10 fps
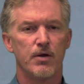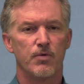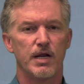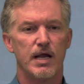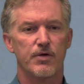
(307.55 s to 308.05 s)

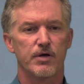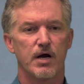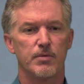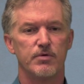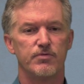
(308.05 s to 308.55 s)
Right now, the
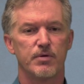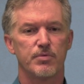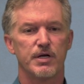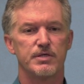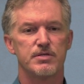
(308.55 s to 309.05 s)
carbon
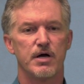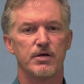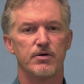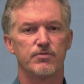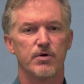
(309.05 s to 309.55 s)
footprint is
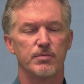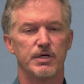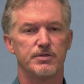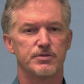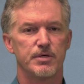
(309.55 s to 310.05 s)
not
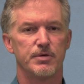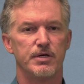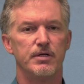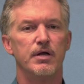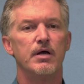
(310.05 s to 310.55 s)
uniformly
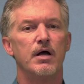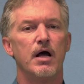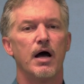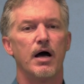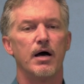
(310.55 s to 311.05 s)
distributed
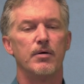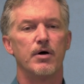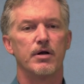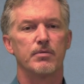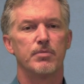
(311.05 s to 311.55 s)

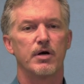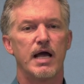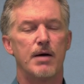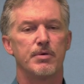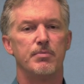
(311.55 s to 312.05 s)
on a per
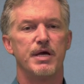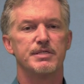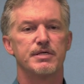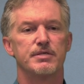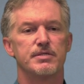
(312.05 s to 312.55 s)
capita
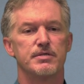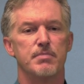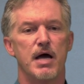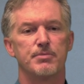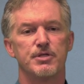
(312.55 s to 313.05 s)
basis. This
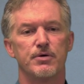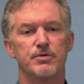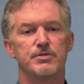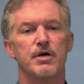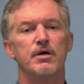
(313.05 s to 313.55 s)
map
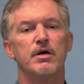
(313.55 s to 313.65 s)
shows